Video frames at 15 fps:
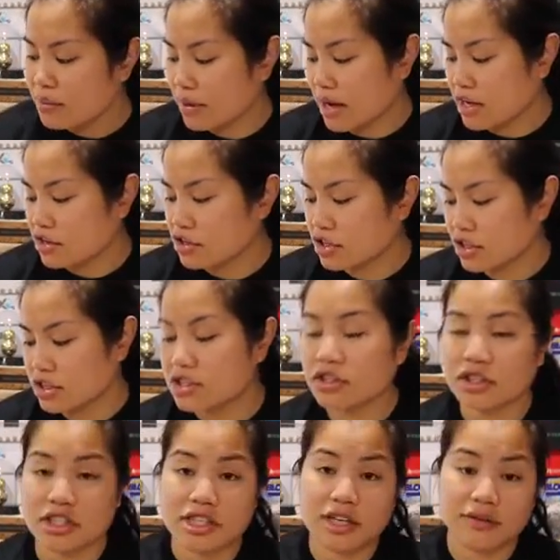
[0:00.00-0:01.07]
but I usually
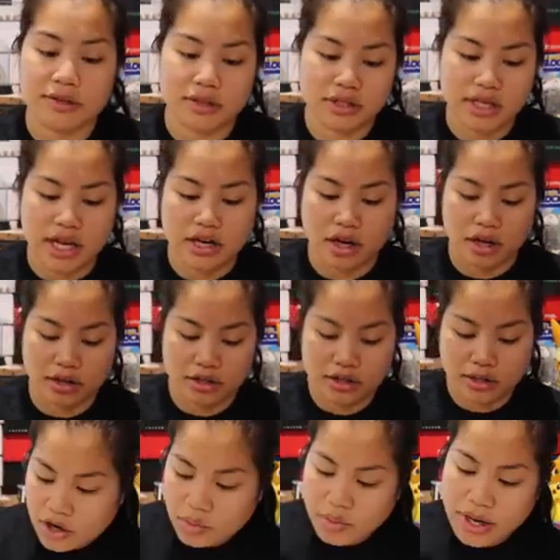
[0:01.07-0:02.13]
still just give those $10.
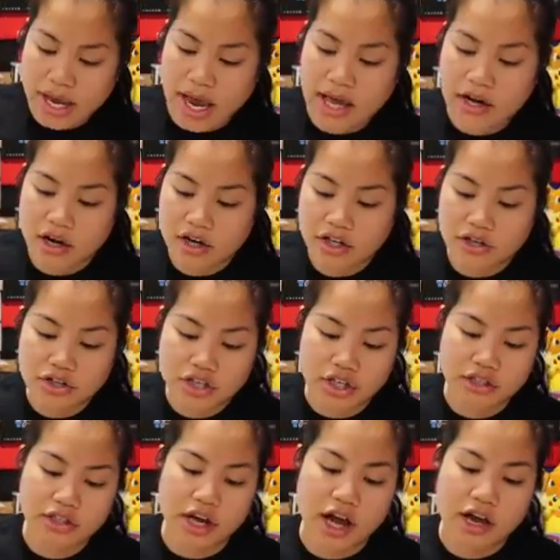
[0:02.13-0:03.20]
We had our You
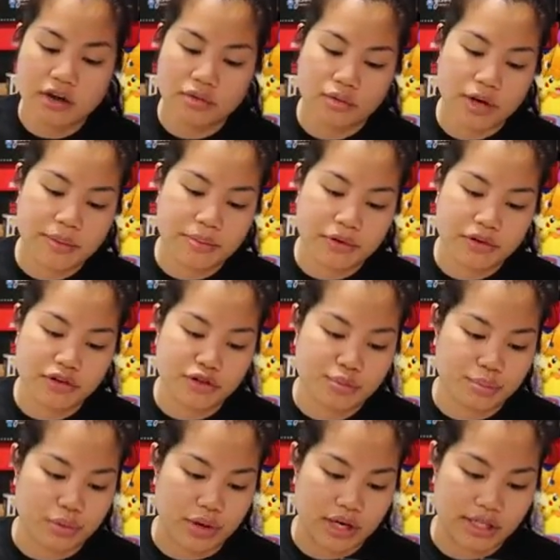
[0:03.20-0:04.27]
Shall Not Reproduce
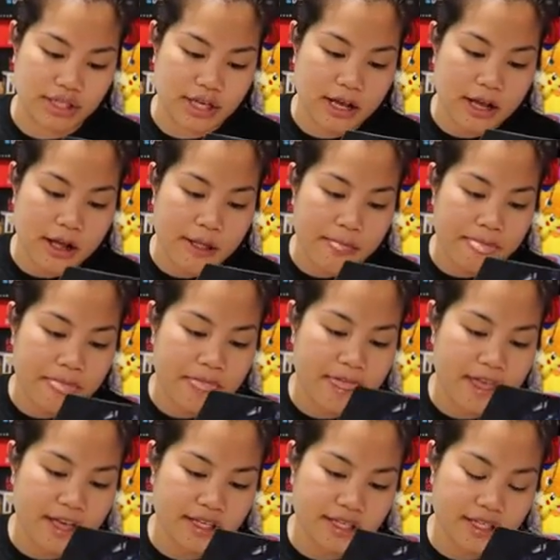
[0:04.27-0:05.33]
print.
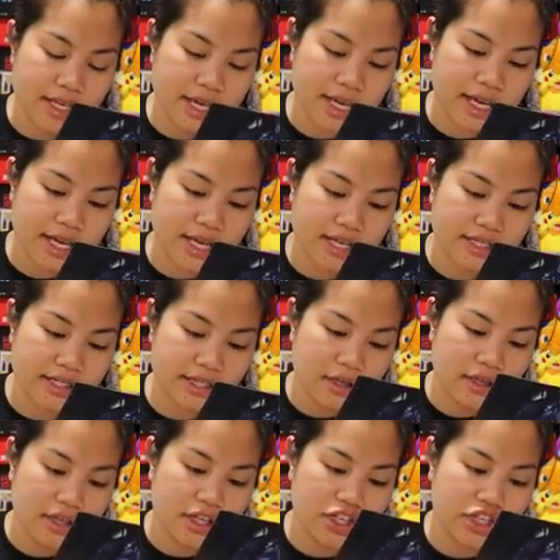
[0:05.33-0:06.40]
This is
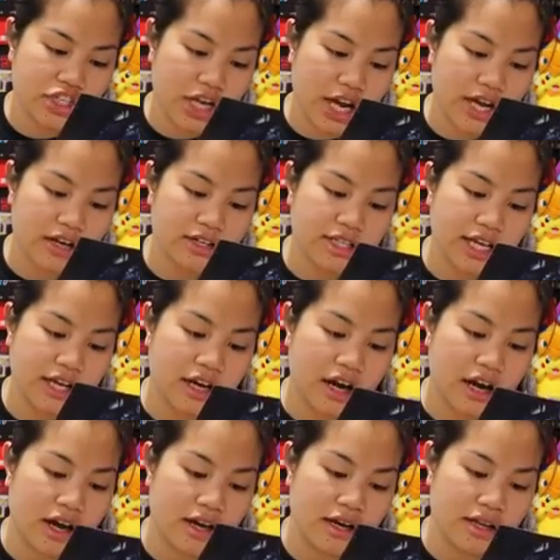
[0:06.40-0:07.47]
the Shire take
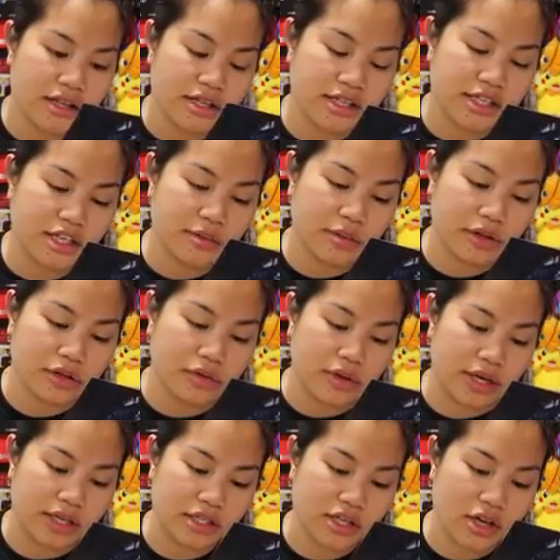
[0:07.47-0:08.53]
on the Xenomorph
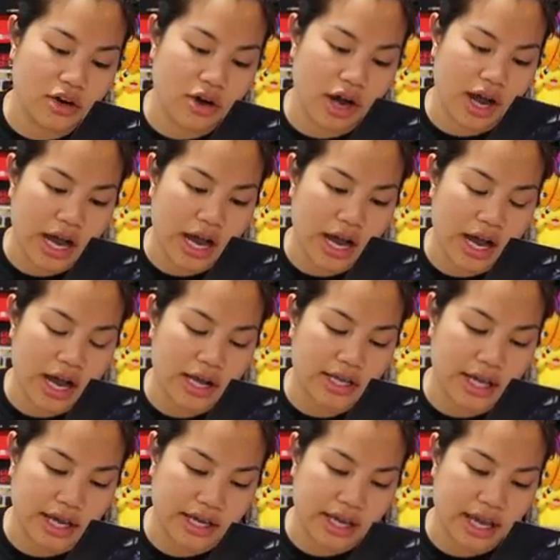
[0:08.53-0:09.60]
Queen. So,
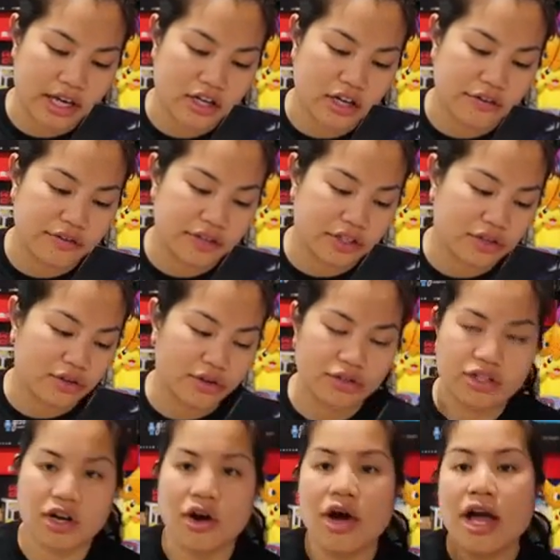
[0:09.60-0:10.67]
yeah, Gandalf and his crew.
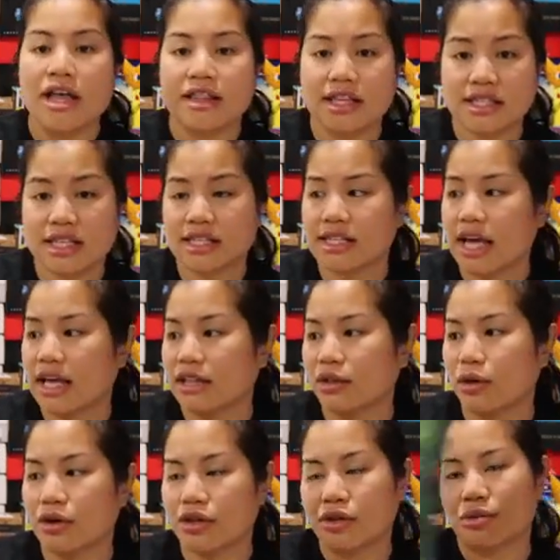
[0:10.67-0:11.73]
So, this is a
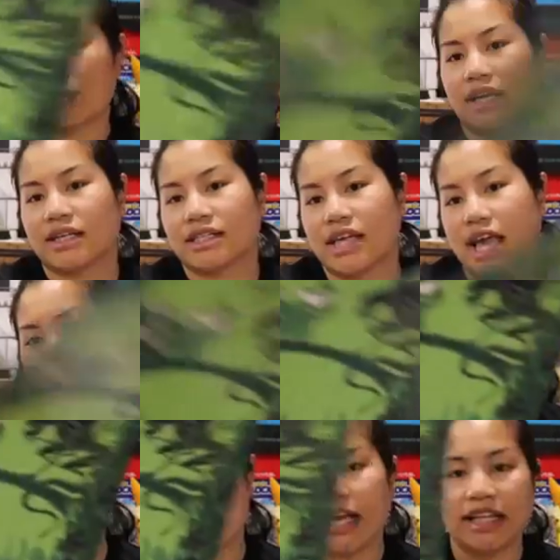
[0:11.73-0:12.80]
Lord of the Rings
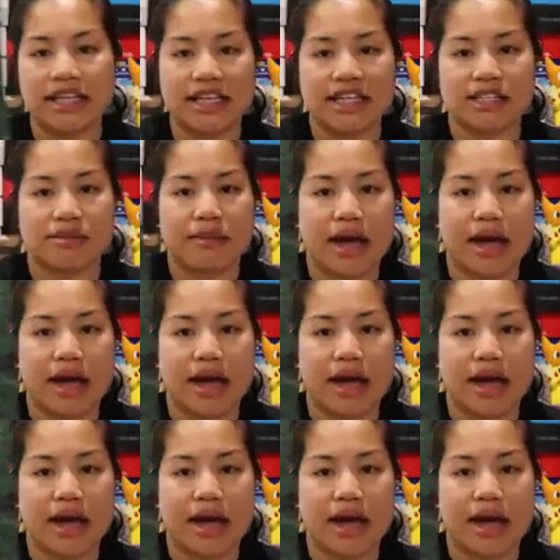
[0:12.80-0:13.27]
and Aliens